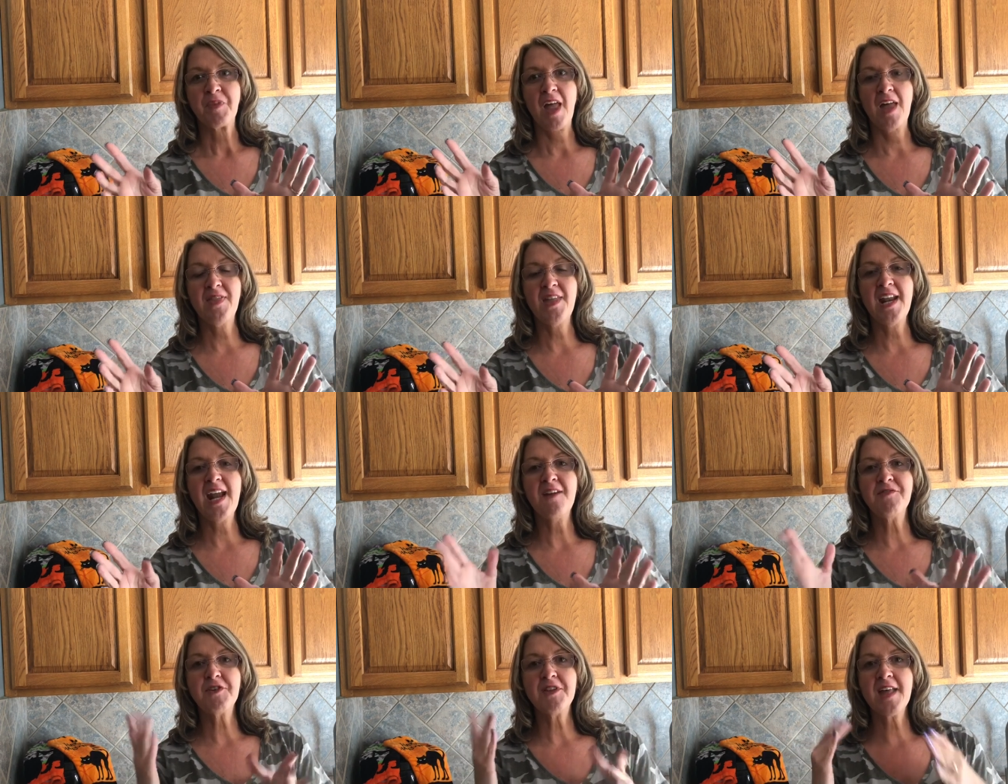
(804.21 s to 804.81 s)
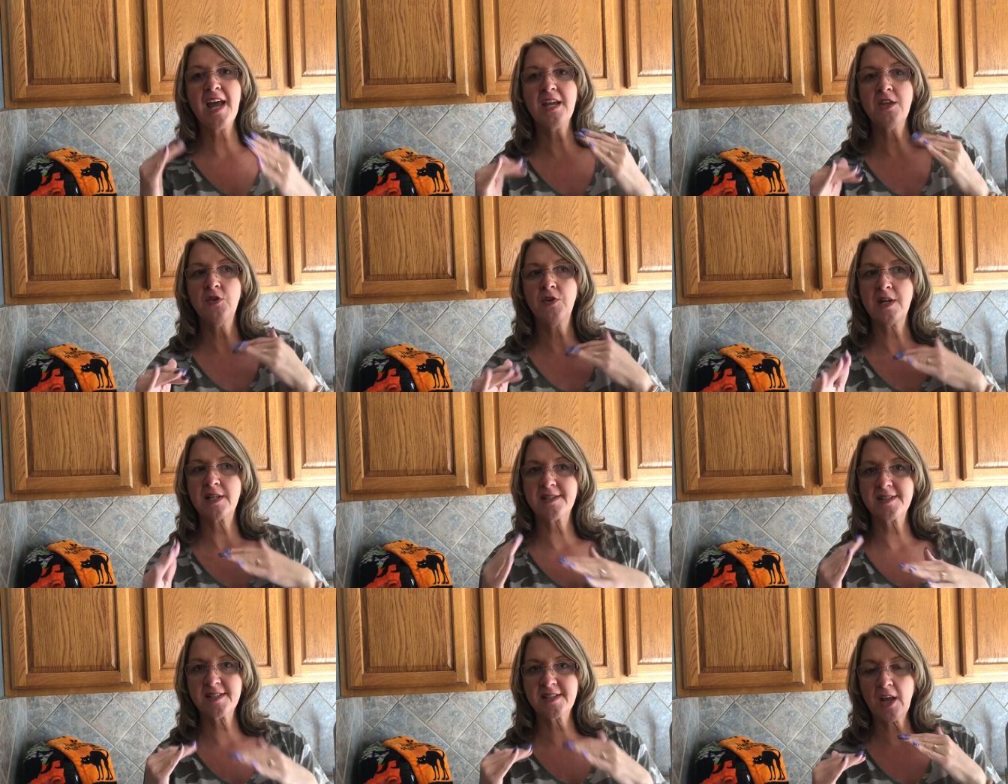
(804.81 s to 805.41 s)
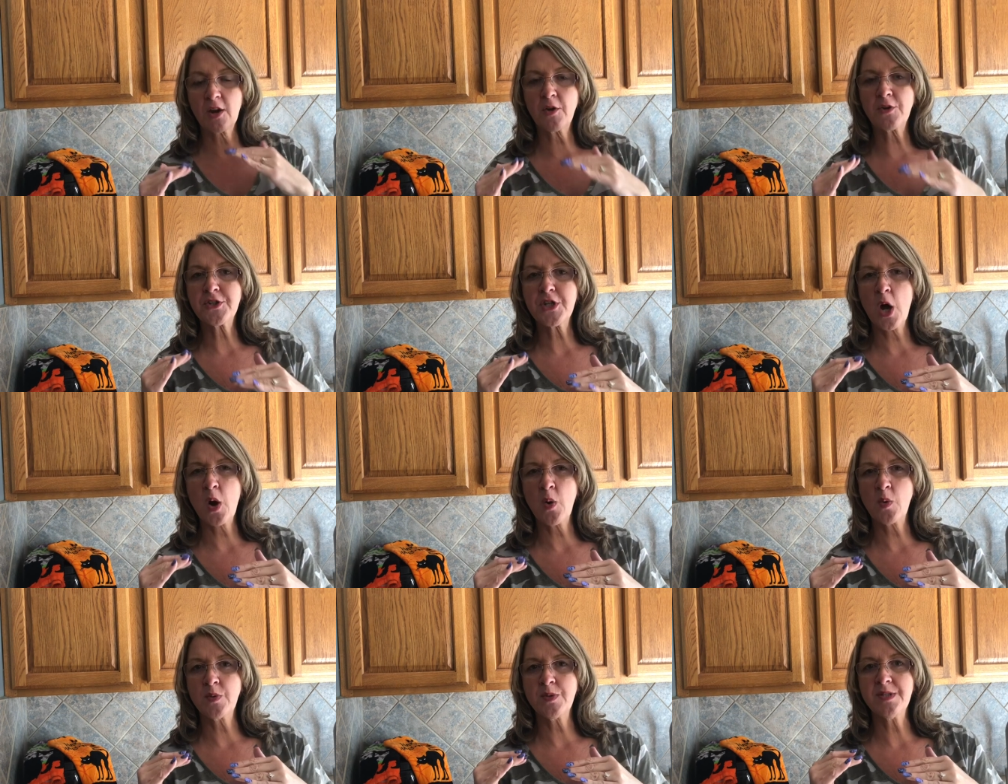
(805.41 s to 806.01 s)
And then after that, you get subtle
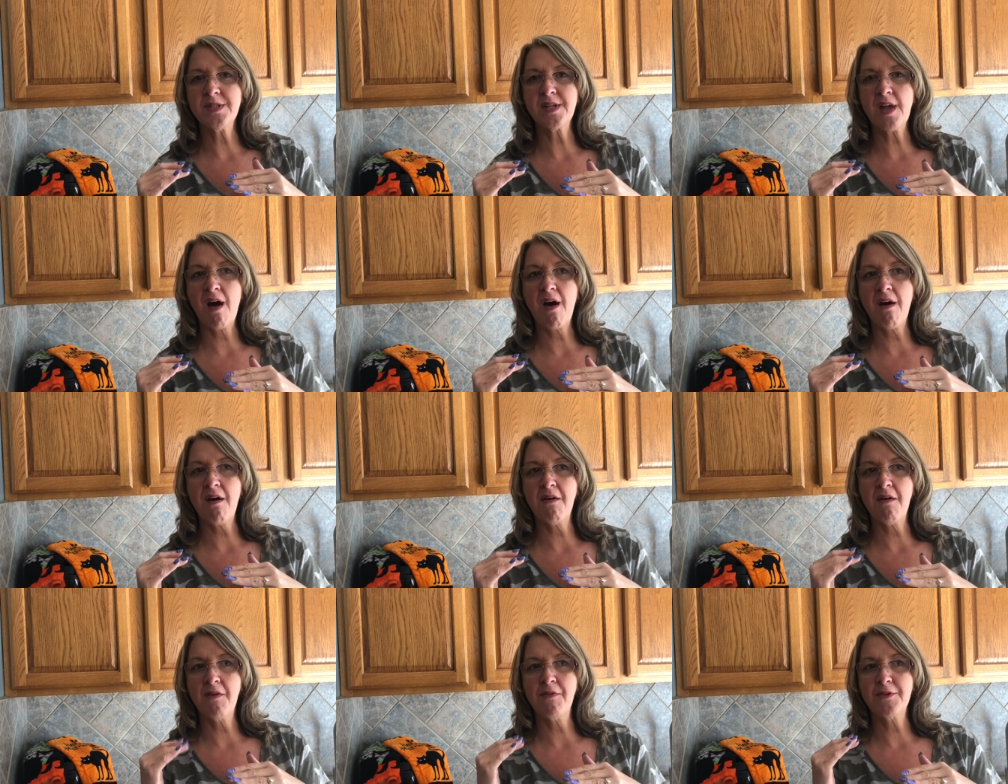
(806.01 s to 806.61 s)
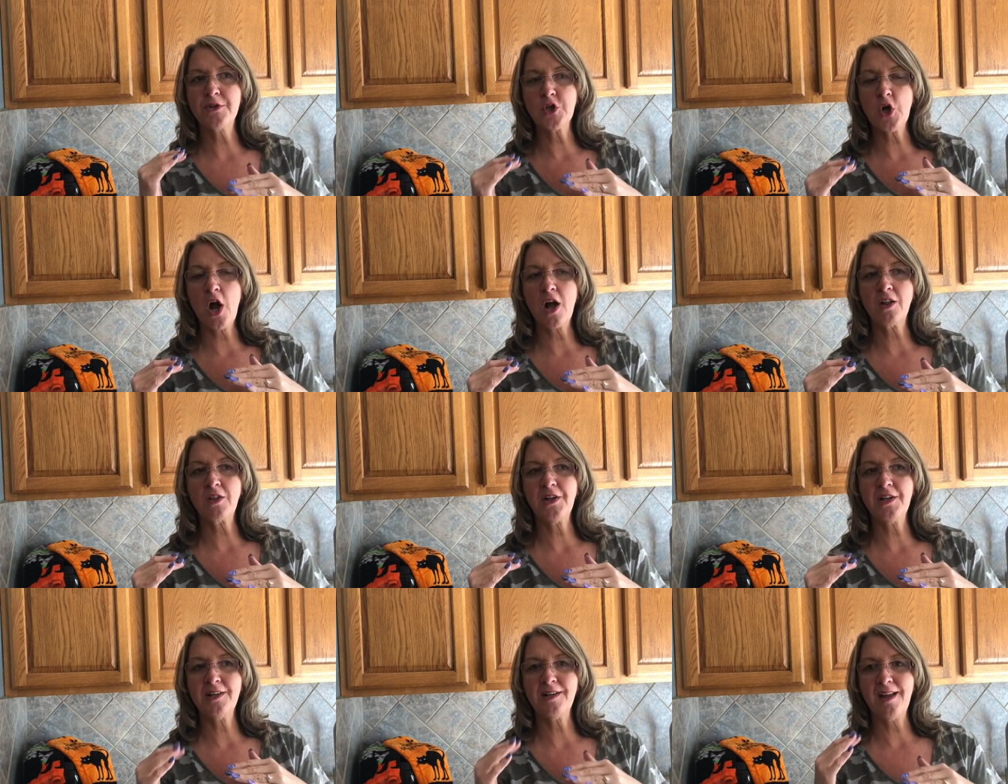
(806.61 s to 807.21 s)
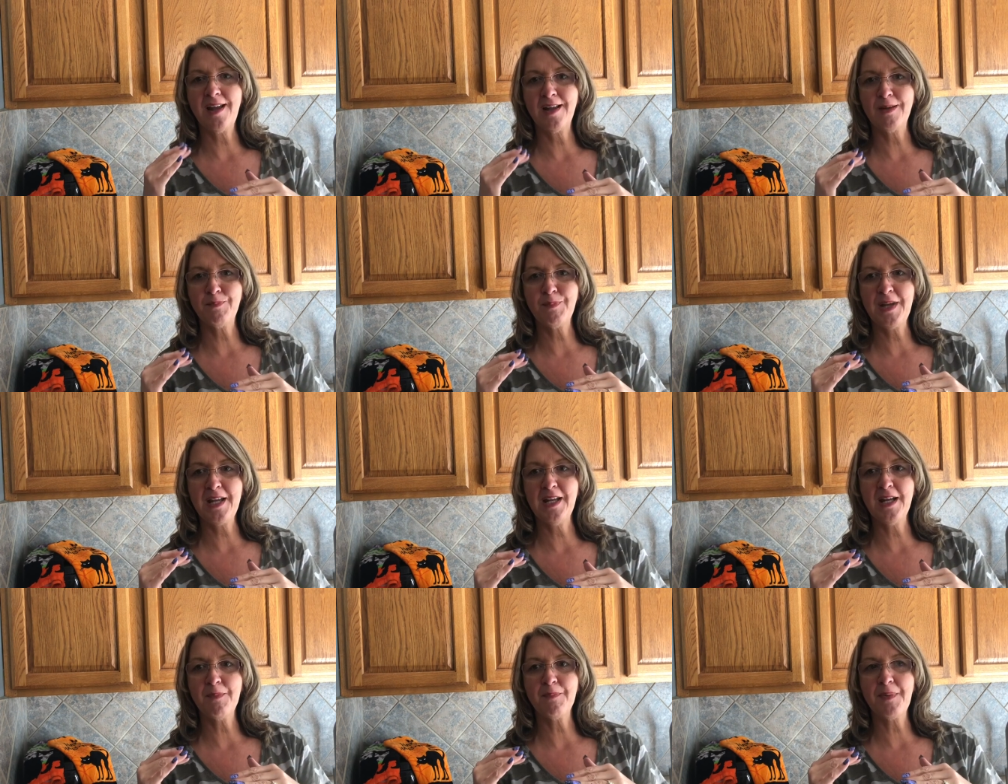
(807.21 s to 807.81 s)
tones of chocolate and
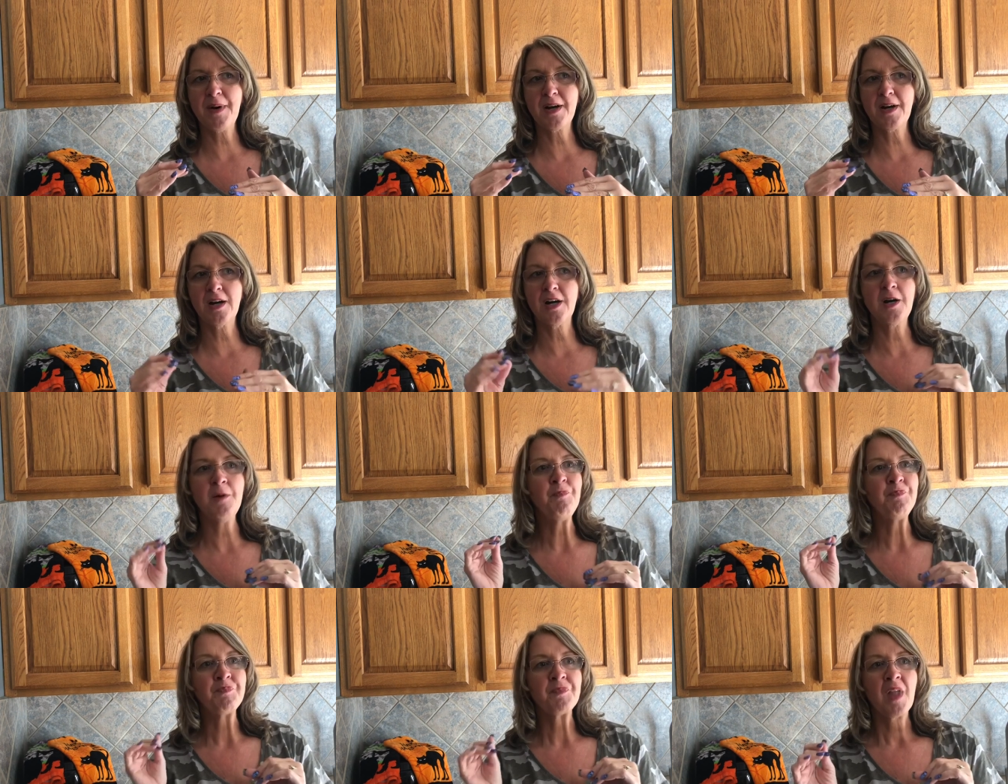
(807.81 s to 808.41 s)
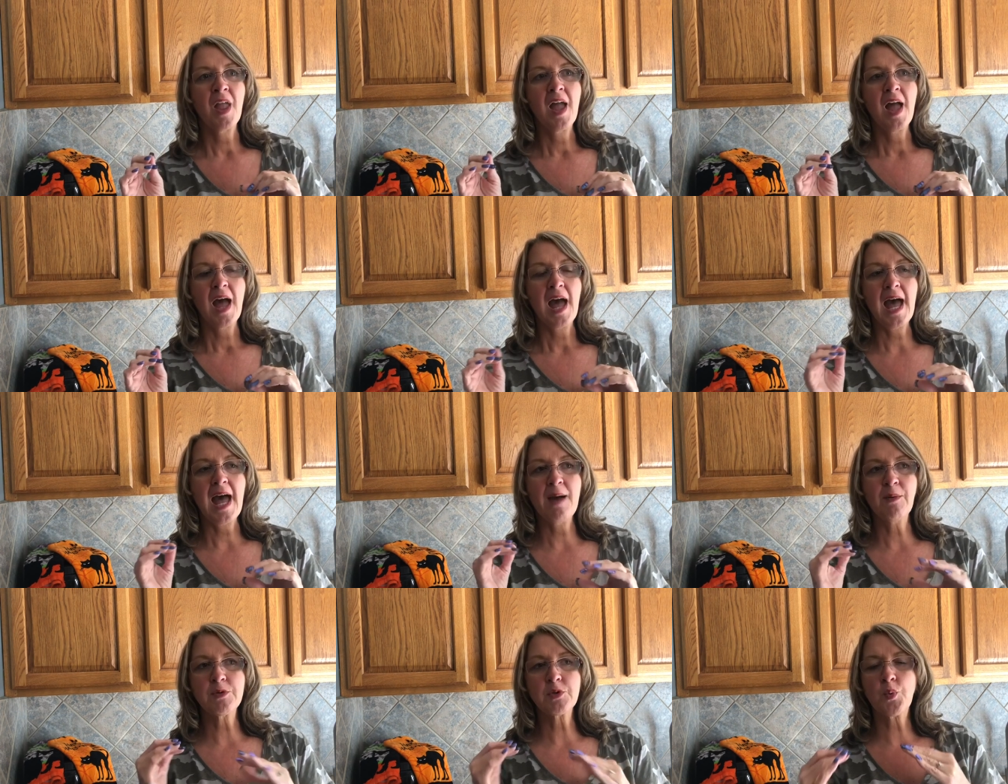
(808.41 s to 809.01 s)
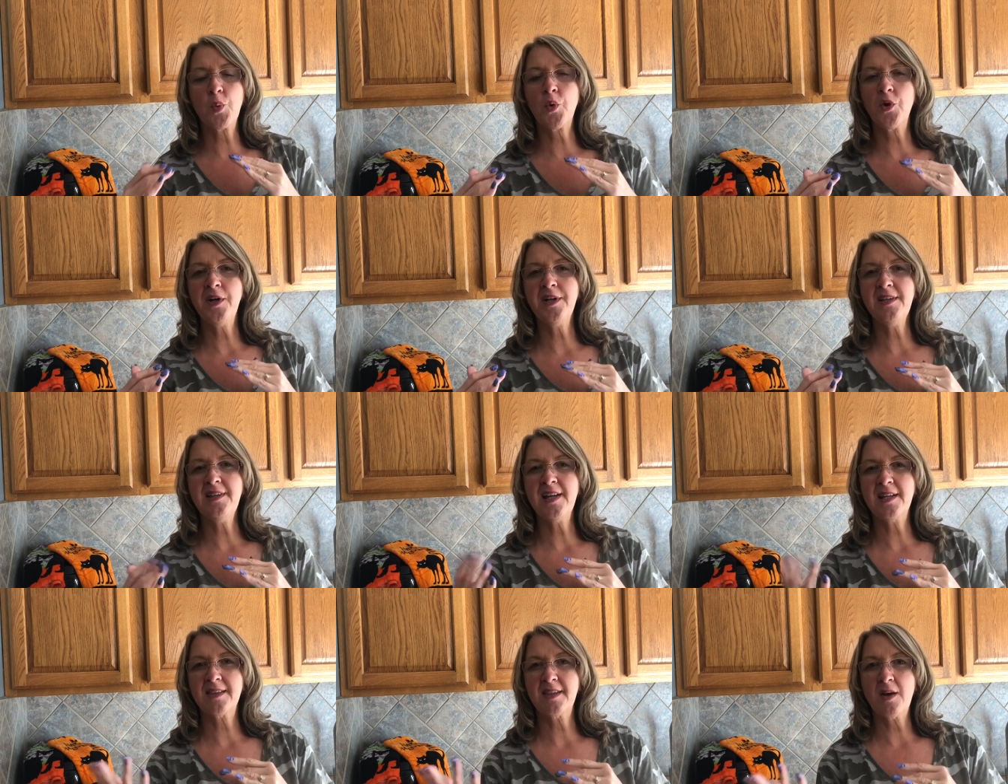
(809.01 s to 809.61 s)
peanut butter. I was
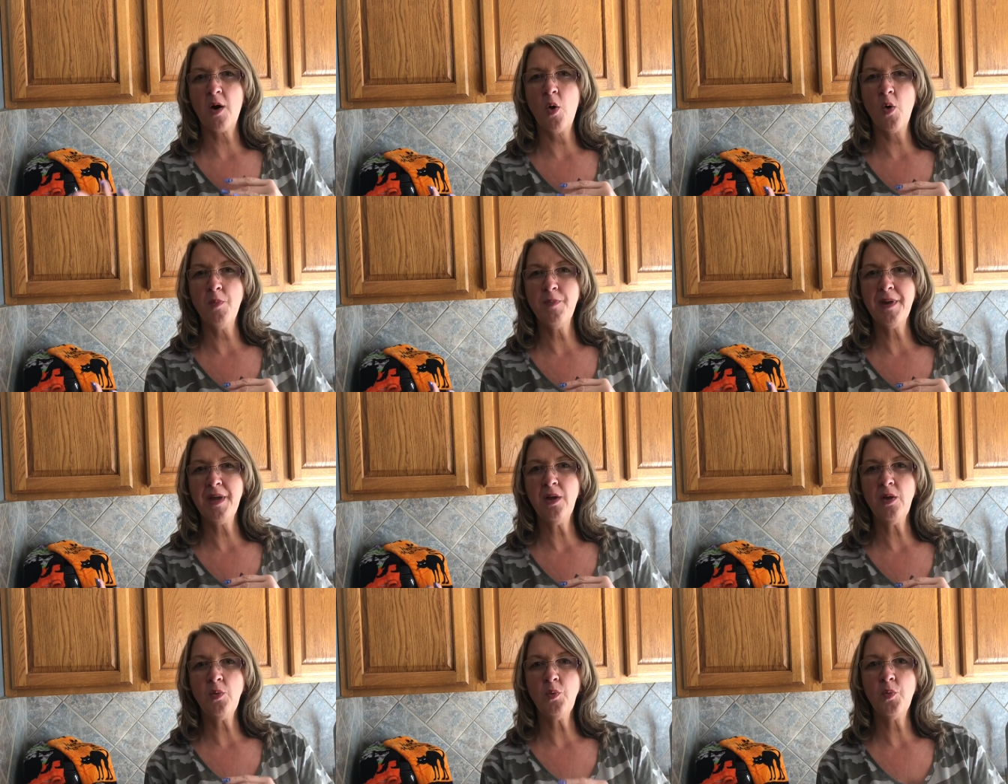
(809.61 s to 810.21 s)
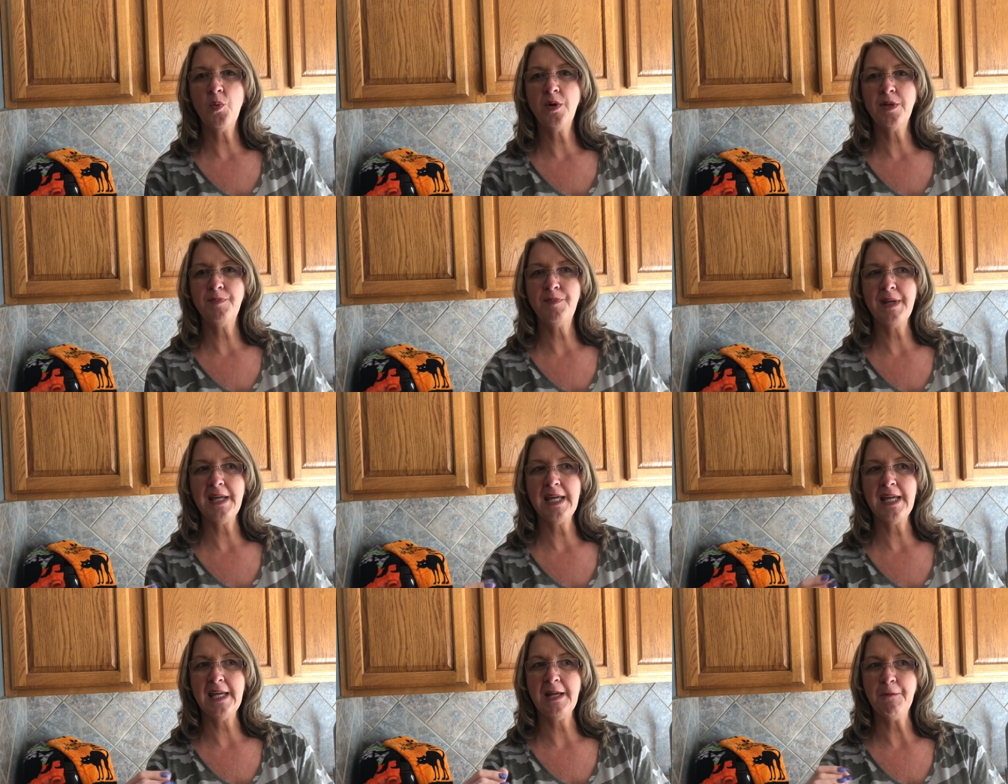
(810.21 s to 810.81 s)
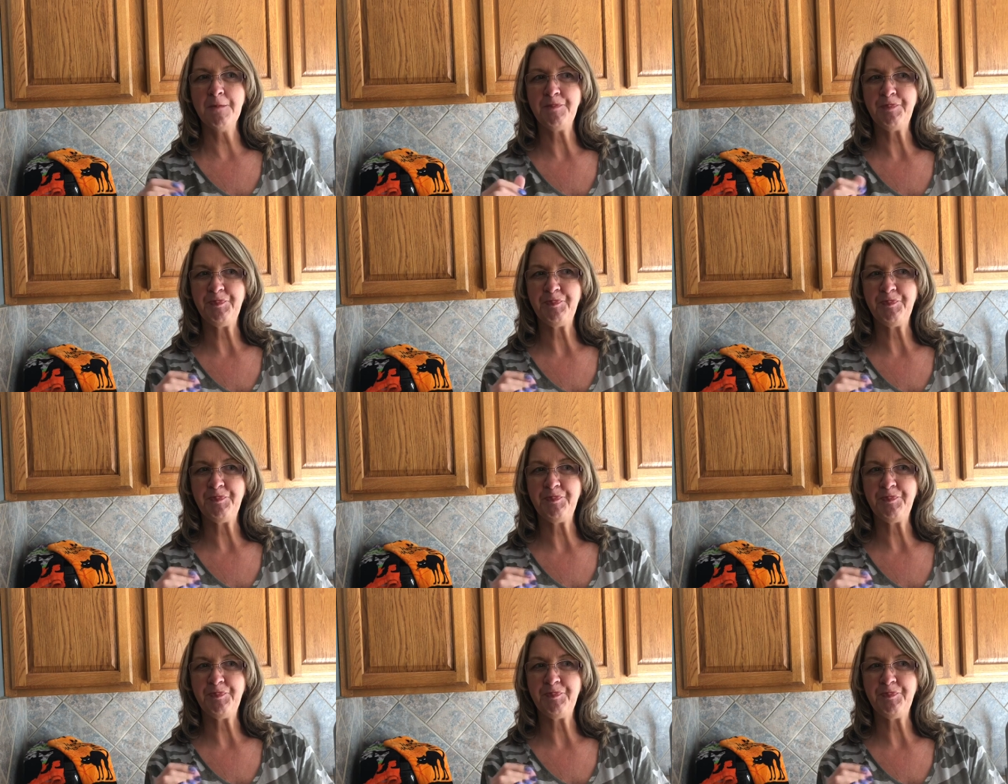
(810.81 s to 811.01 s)
worried that the oatmeal would be,